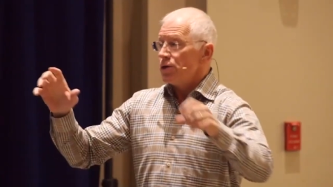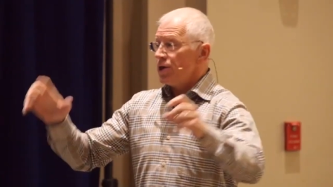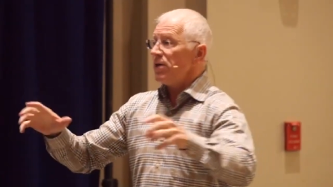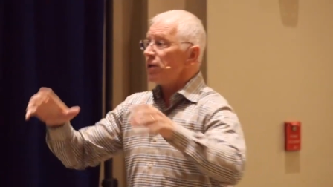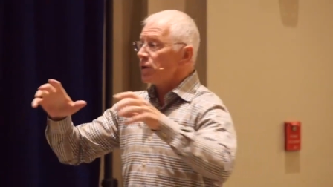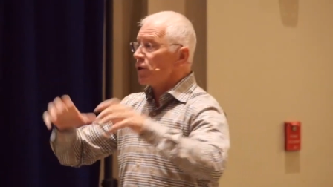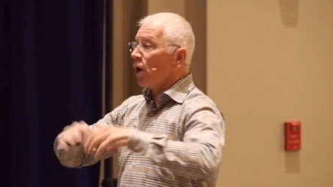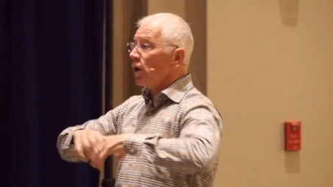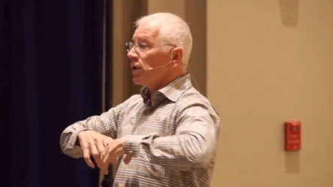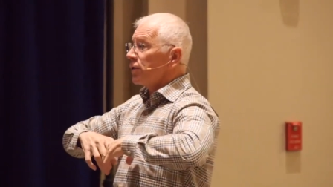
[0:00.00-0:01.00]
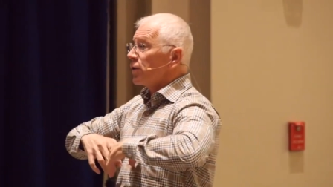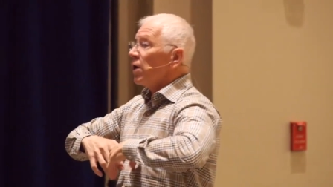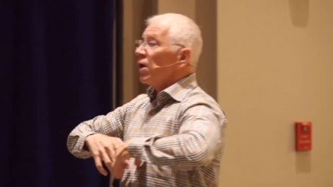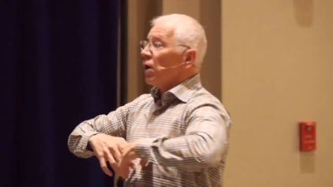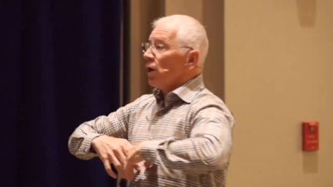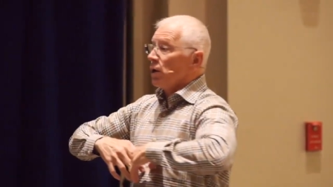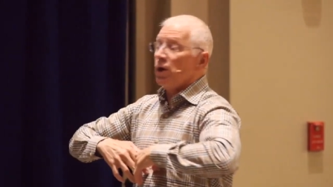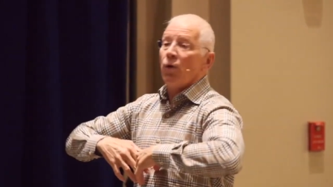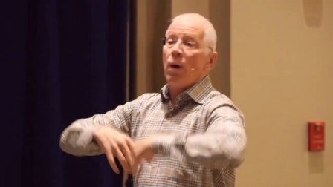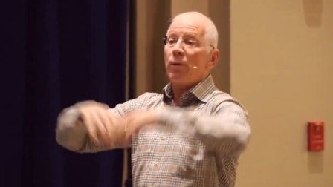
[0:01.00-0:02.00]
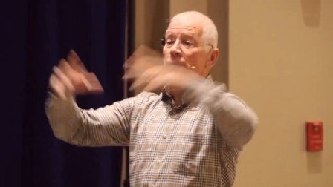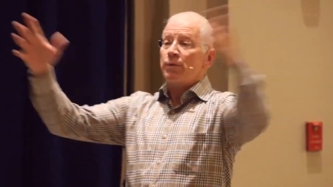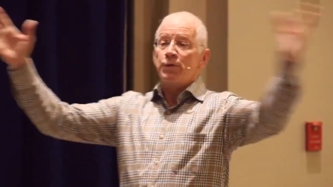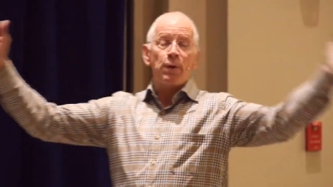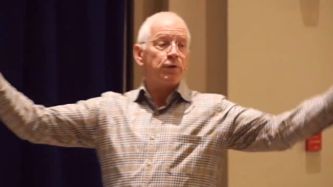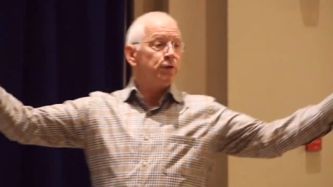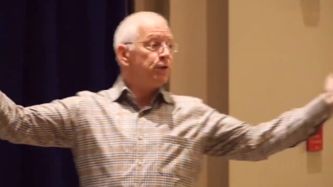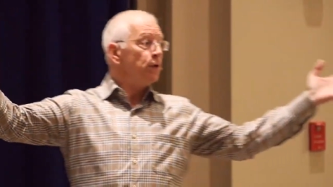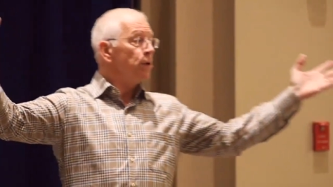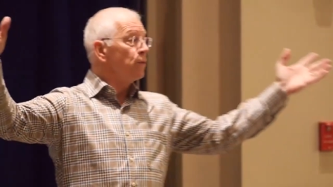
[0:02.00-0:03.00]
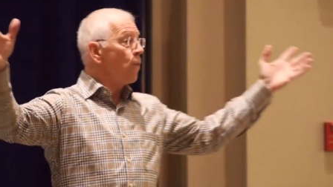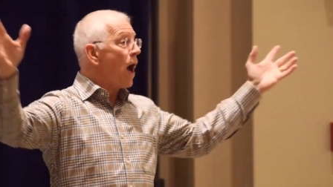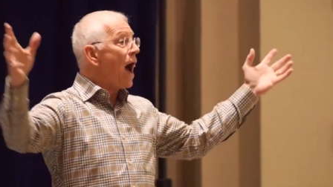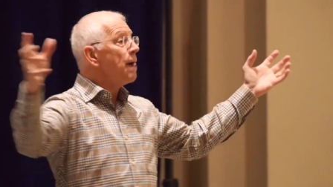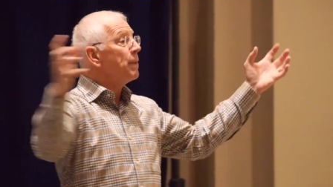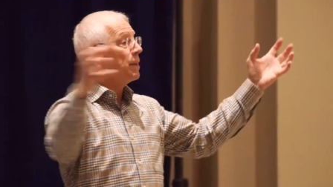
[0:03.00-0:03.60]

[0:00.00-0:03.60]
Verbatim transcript: Jesus told us, you know, what we're supposed to do and why,